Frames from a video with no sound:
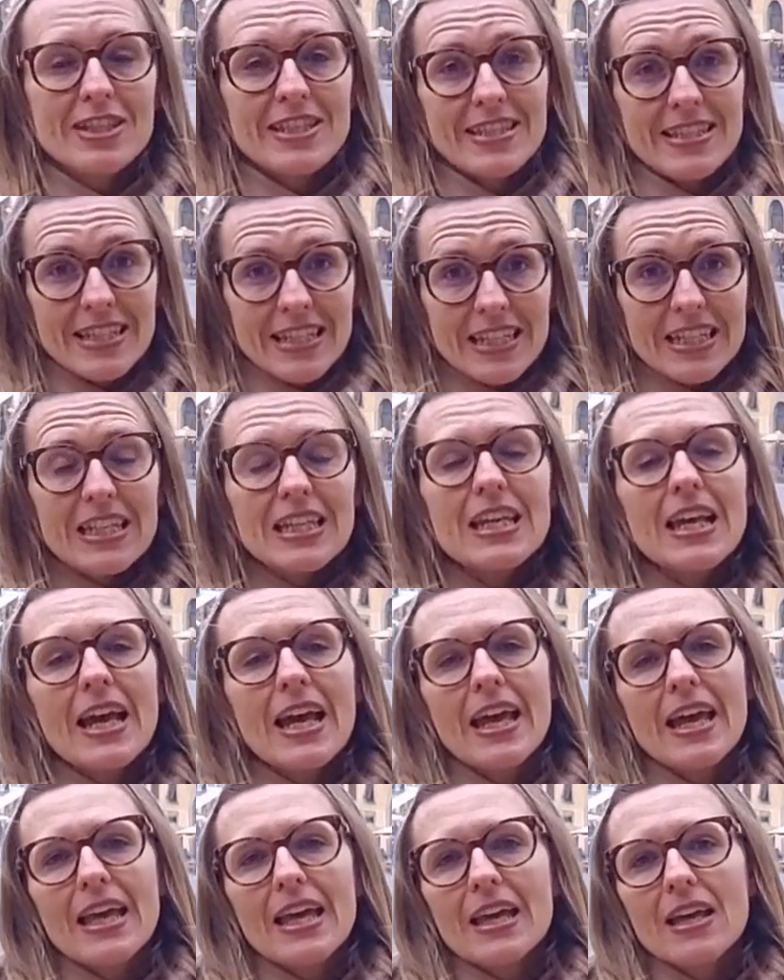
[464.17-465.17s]
see
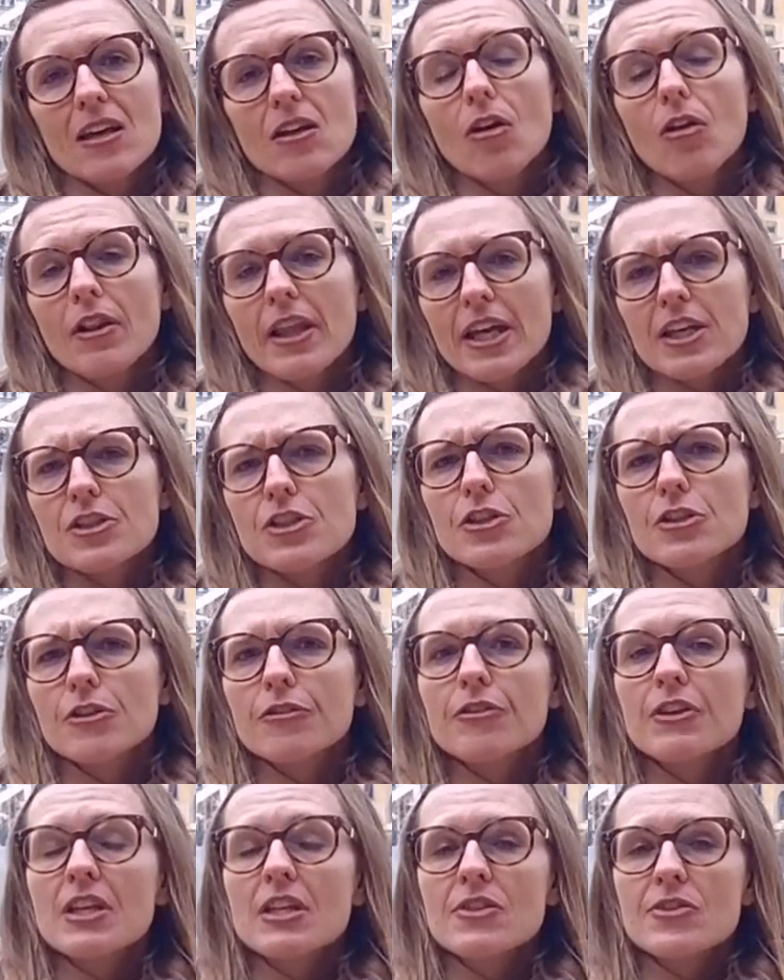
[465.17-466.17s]
a collection
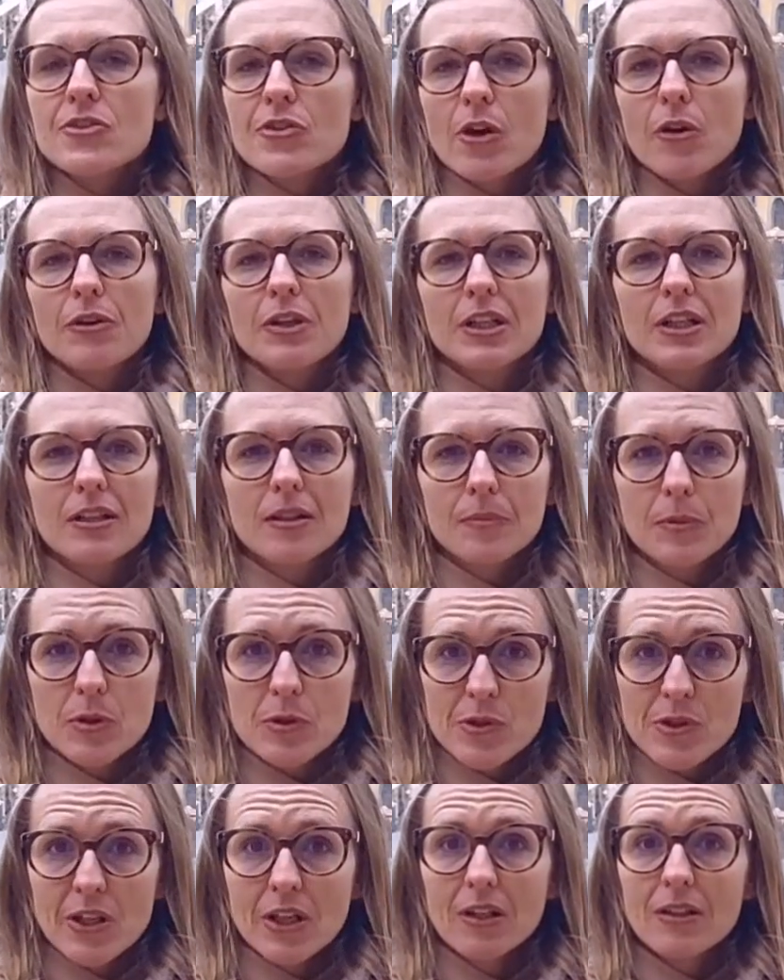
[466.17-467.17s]
of historical
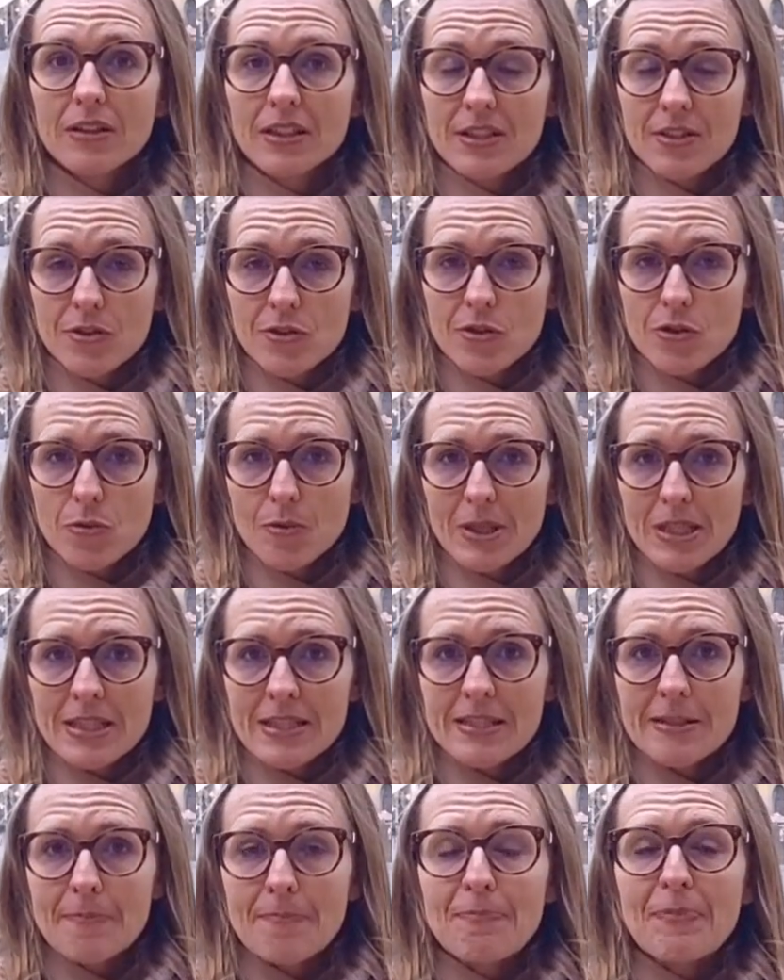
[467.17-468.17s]
musical
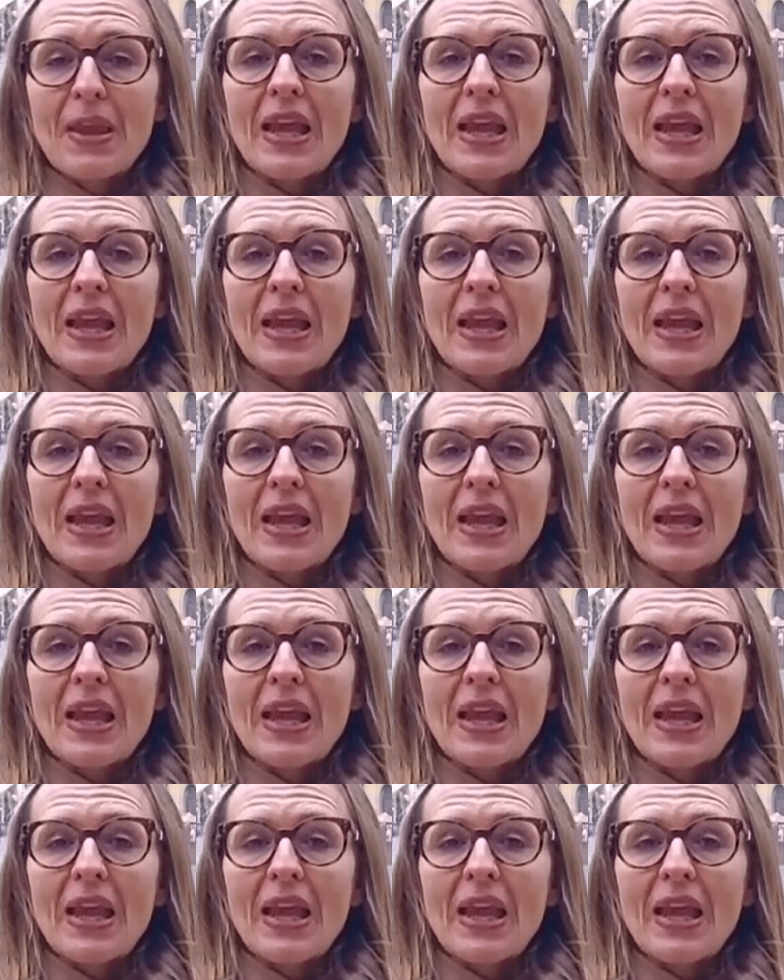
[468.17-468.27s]
instruments.